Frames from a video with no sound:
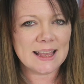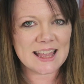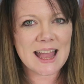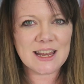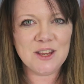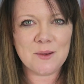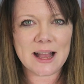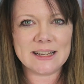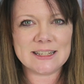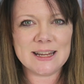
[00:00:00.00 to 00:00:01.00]
can you
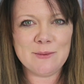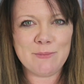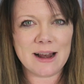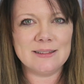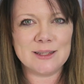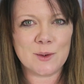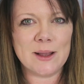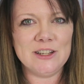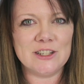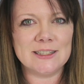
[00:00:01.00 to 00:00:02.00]
actually balance
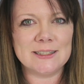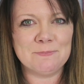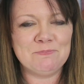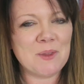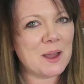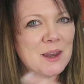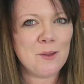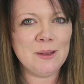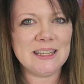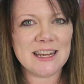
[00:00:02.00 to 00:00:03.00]
equations? I know we